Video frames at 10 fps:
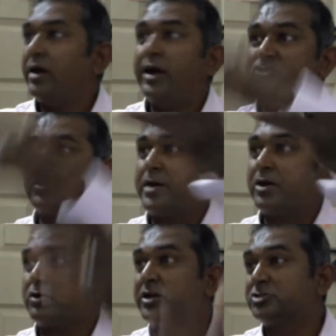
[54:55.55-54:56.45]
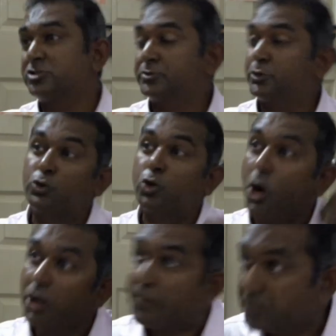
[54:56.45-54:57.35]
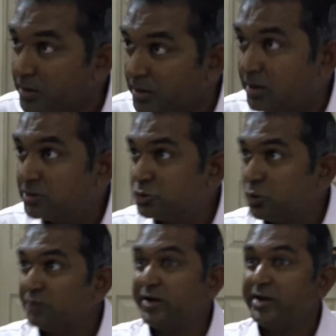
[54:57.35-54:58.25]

Extramarital relationship. You would call up John F.